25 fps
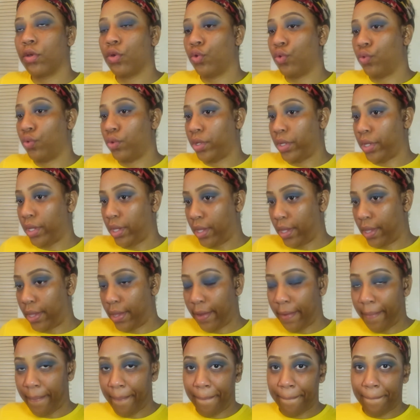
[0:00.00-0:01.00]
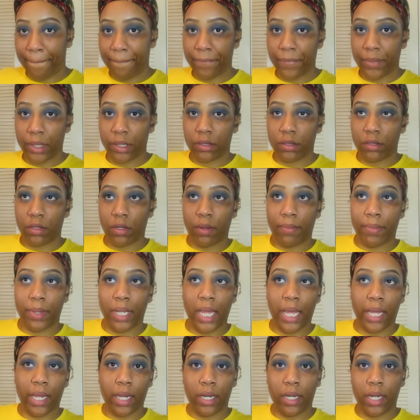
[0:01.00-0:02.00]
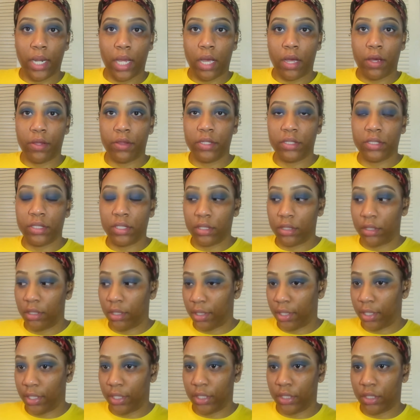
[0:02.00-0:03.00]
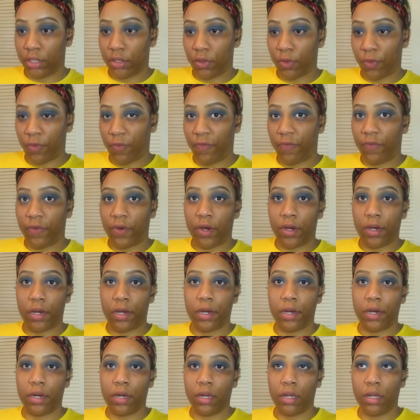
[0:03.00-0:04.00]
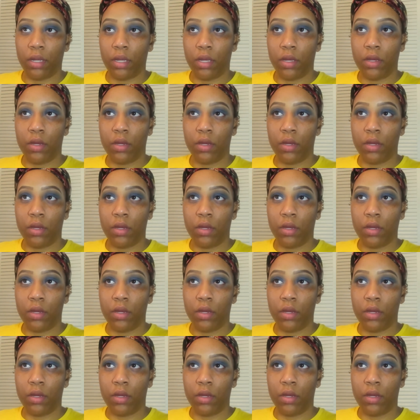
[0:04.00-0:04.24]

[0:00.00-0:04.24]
Okay, so I'm liking how this is looking so far.